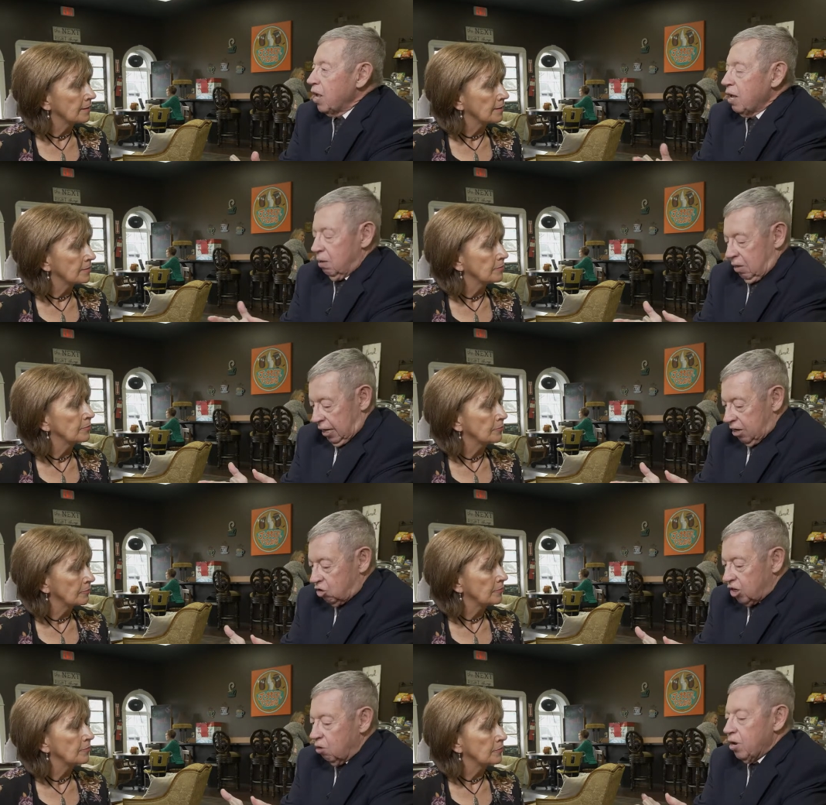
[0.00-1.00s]
Speaker 1: we
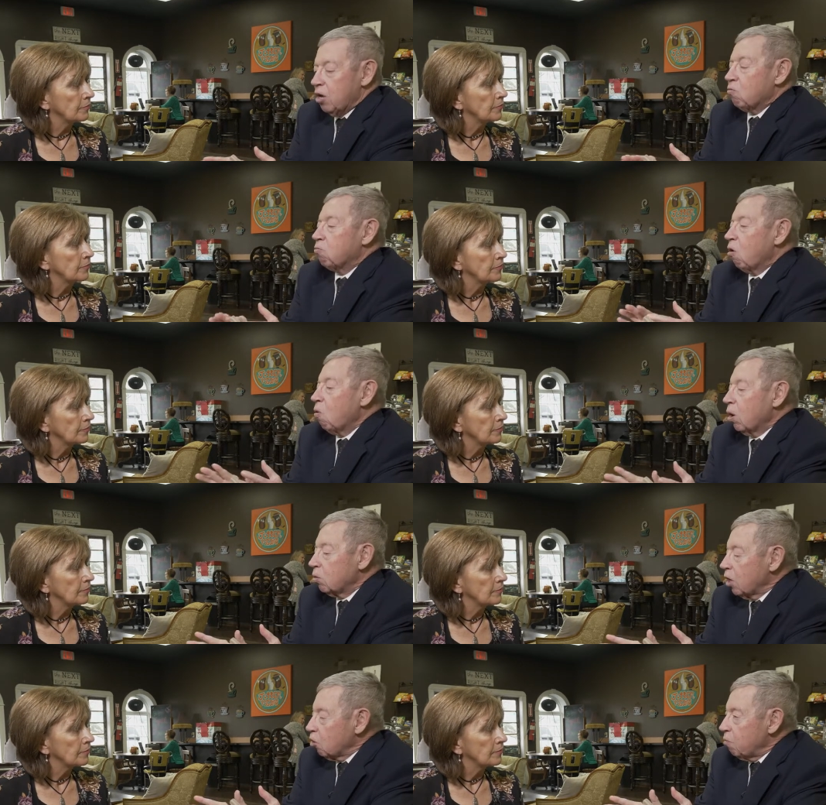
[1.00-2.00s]
each year we grow a
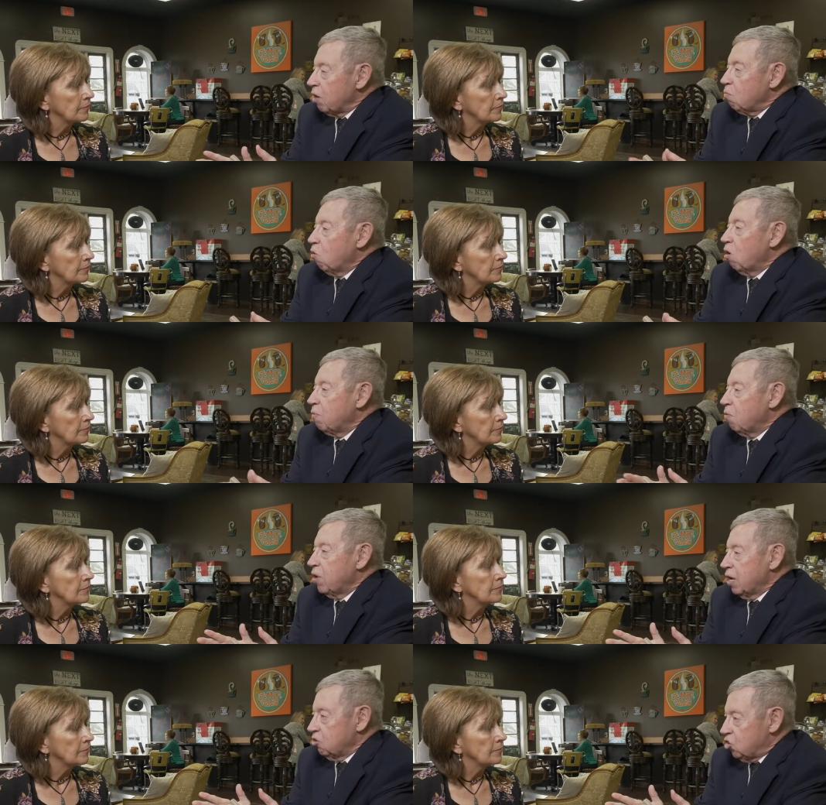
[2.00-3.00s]
little bit more, but
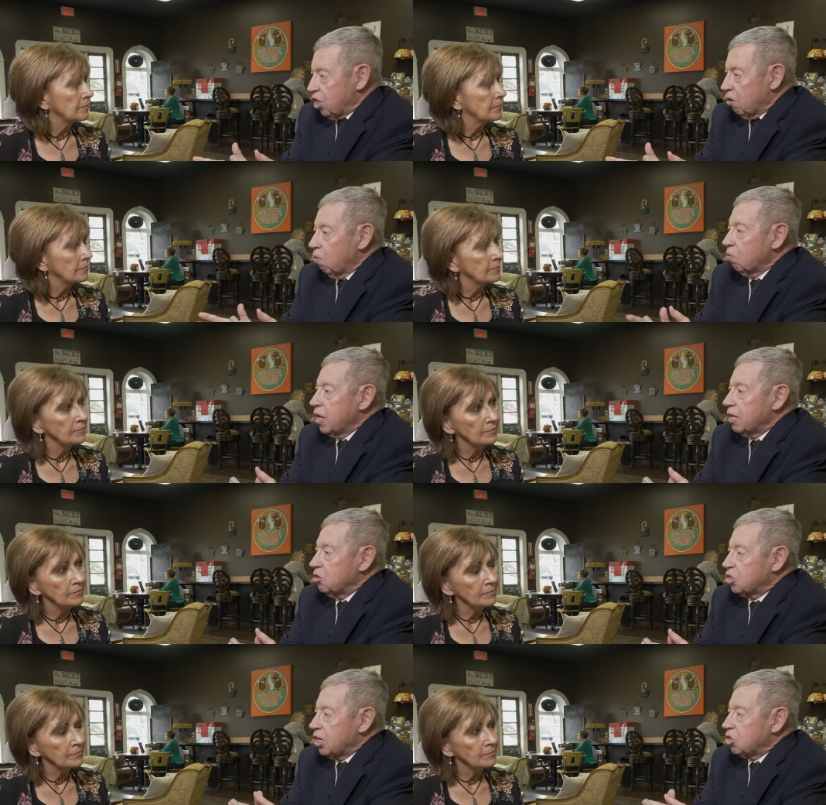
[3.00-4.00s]
we are generally
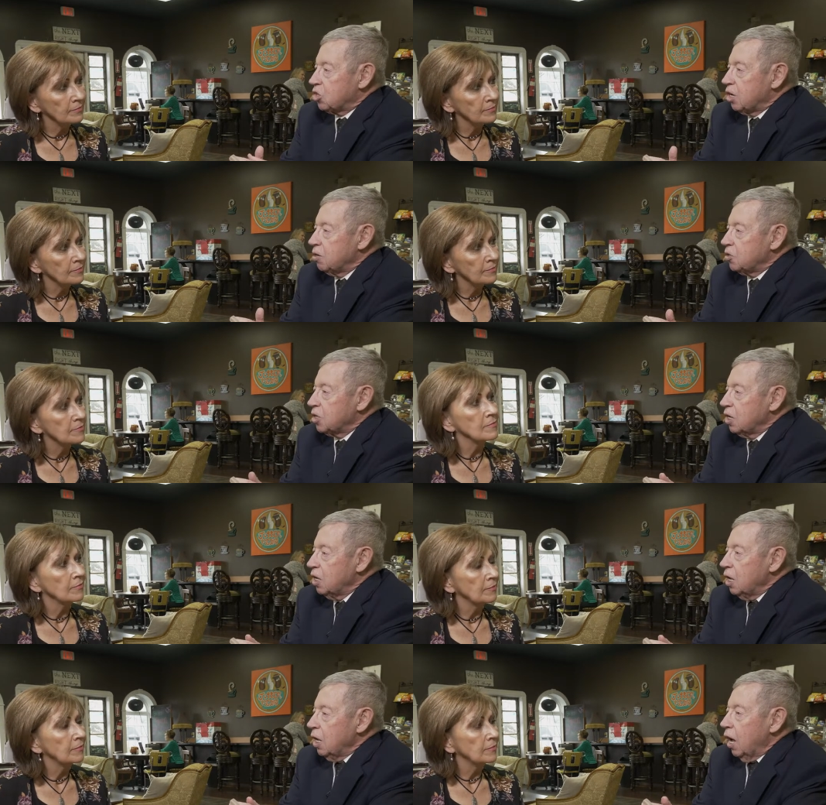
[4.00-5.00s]
consistent.
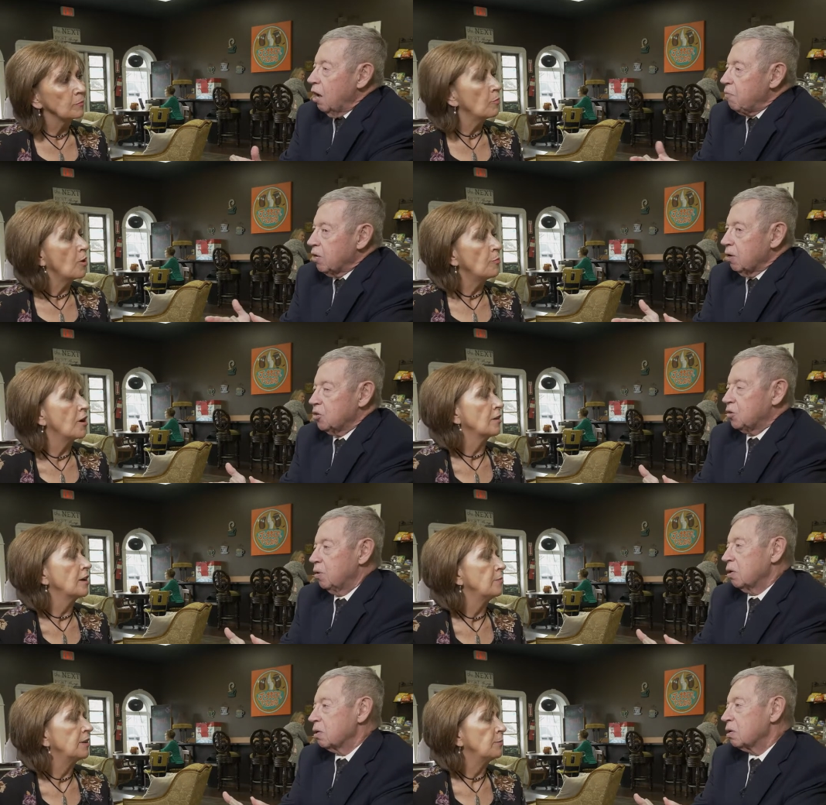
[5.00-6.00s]
Uh, Ballpark, because,
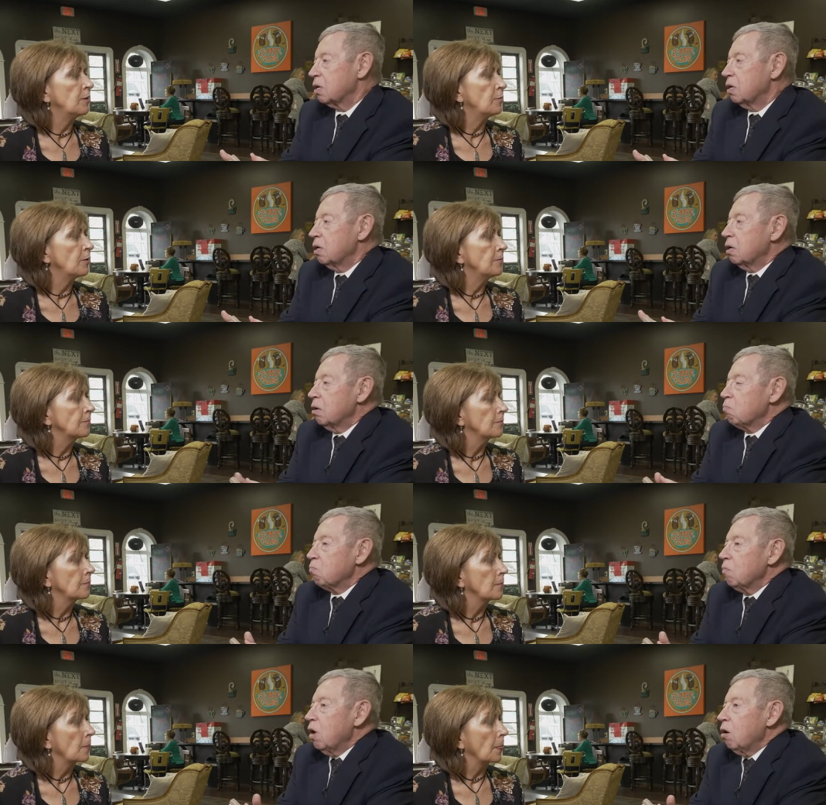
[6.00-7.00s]
Speaker 2: how many people?
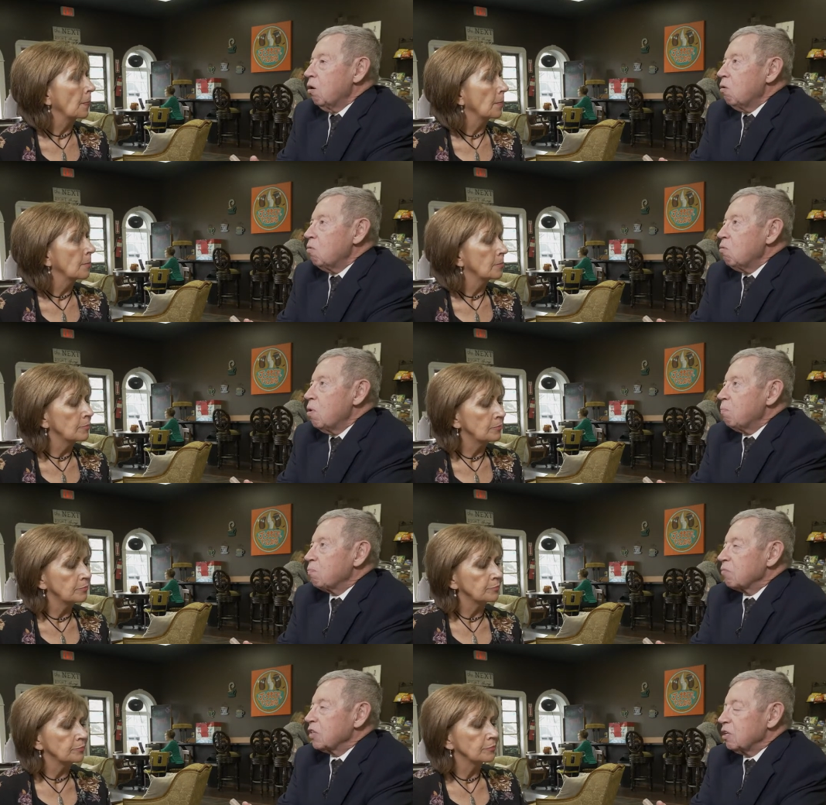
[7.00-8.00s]
Speaker 1: Oh,
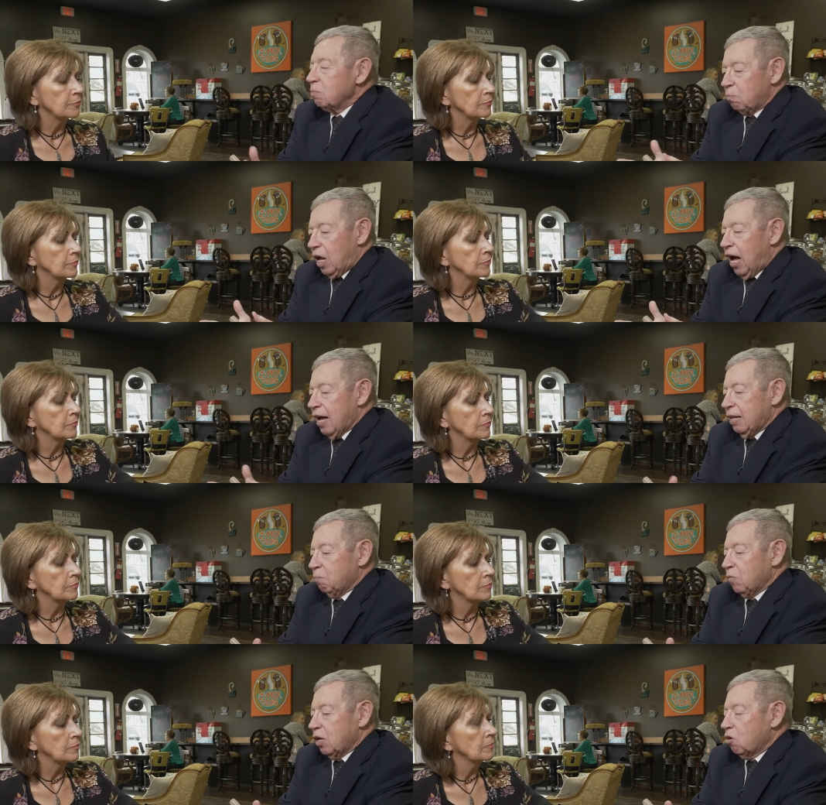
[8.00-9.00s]
I
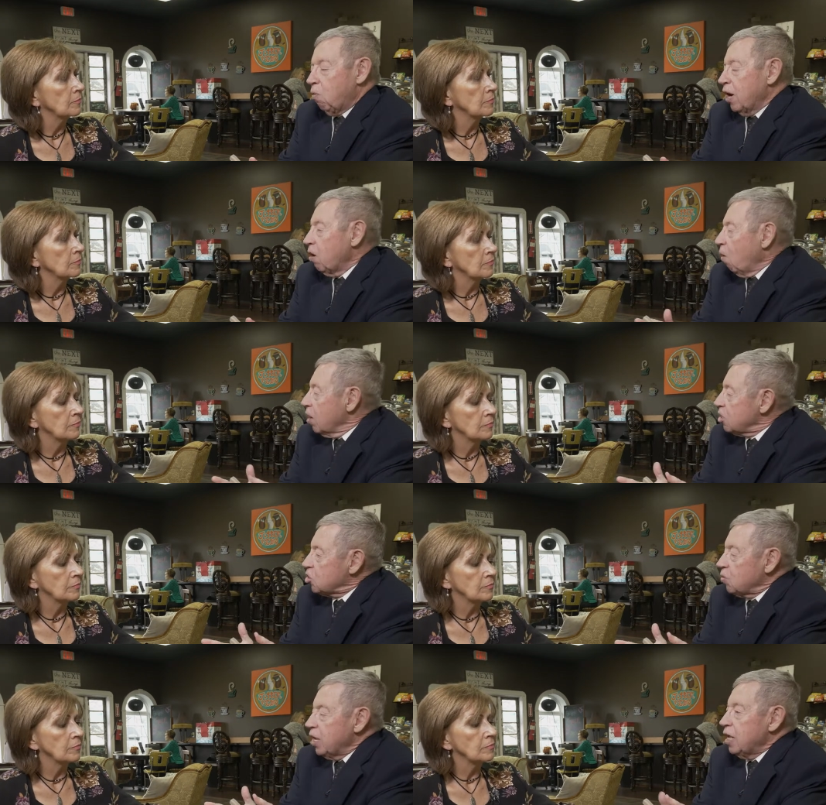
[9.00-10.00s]
quite
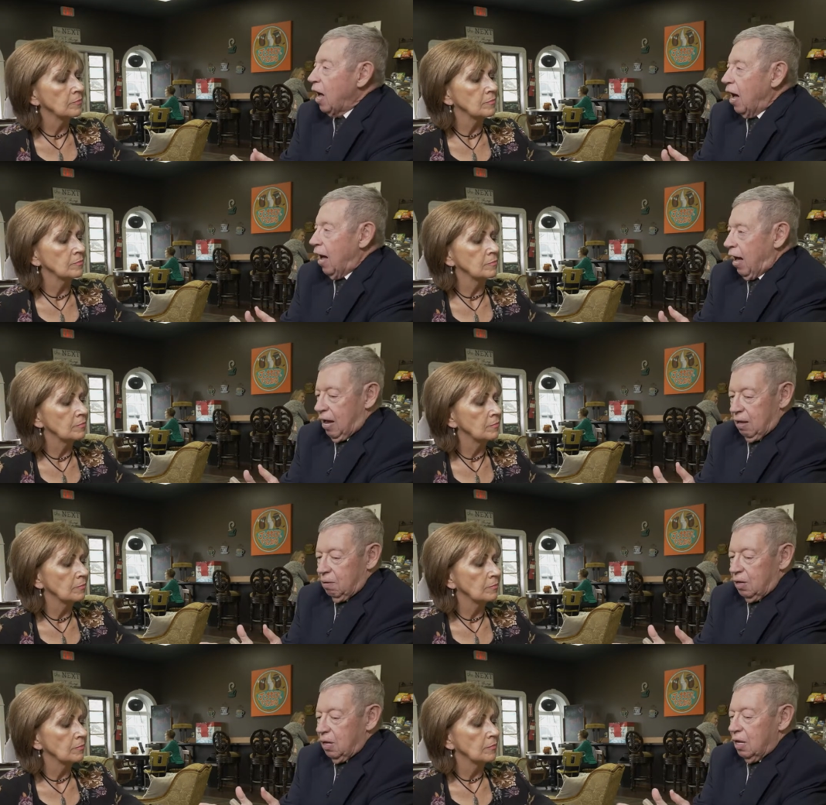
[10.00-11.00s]
honestly.
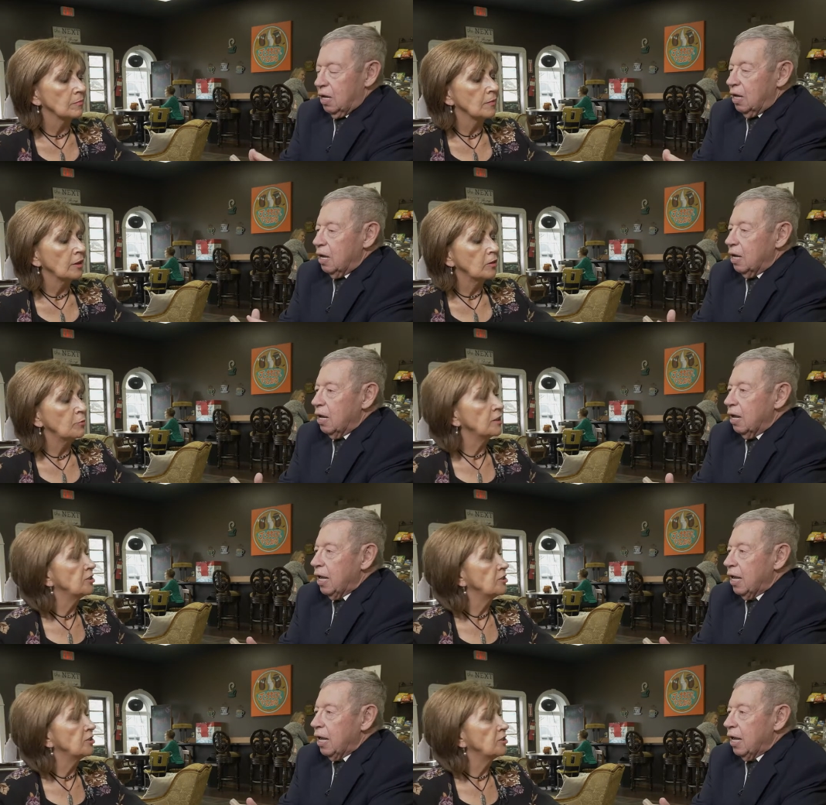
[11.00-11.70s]
Speaker 2: You want